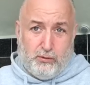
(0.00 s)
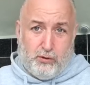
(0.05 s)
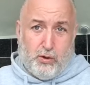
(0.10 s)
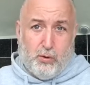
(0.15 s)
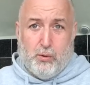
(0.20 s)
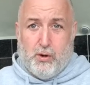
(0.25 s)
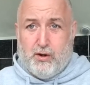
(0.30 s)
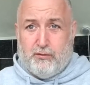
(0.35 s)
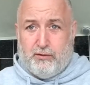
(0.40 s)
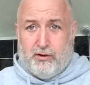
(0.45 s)

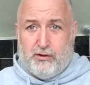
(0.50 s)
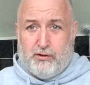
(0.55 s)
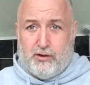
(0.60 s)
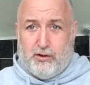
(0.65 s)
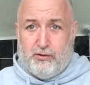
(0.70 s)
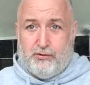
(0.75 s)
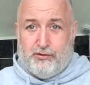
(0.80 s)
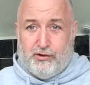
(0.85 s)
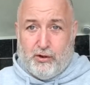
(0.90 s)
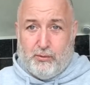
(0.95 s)
go over and
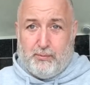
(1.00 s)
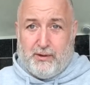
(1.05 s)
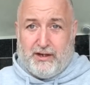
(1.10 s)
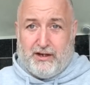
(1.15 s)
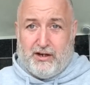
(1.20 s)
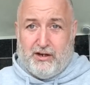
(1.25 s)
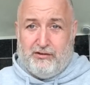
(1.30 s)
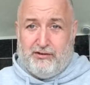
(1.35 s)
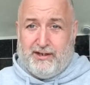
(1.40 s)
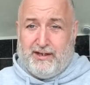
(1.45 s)
do so,
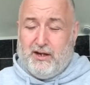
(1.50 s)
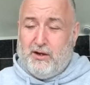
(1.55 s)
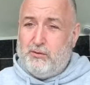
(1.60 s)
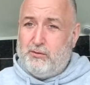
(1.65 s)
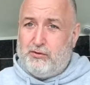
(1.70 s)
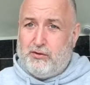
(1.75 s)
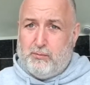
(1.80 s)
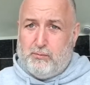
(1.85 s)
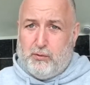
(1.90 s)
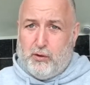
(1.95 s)
because he
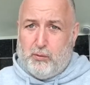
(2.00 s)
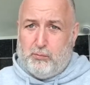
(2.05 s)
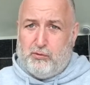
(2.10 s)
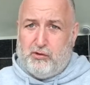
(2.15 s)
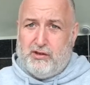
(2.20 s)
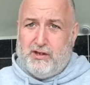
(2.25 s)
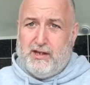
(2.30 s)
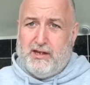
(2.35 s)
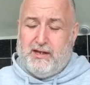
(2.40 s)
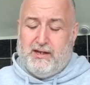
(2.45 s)
goes to
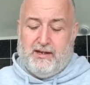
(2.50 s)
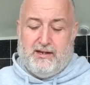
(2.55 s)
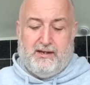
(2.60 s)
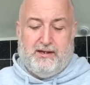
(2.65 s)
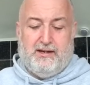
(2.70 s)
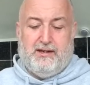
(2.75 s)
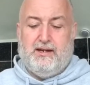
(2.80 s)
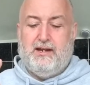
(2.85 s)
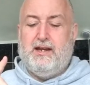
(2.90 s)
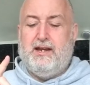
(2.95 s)
pubs,
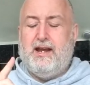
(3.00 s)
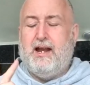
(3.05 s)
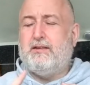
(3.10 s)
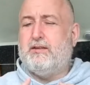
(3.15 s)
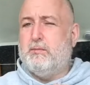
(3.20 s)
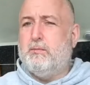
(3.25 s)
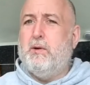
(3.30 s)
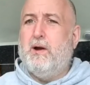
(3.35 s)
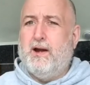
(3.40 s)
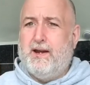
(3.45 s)
he
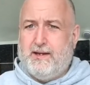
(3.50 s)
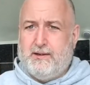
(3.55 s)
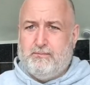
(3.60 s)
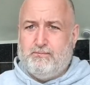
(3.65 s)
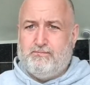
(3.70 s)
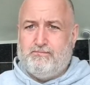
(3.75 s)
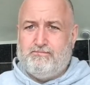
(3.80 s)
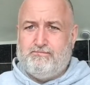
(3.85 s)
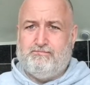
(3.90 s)
has a pint,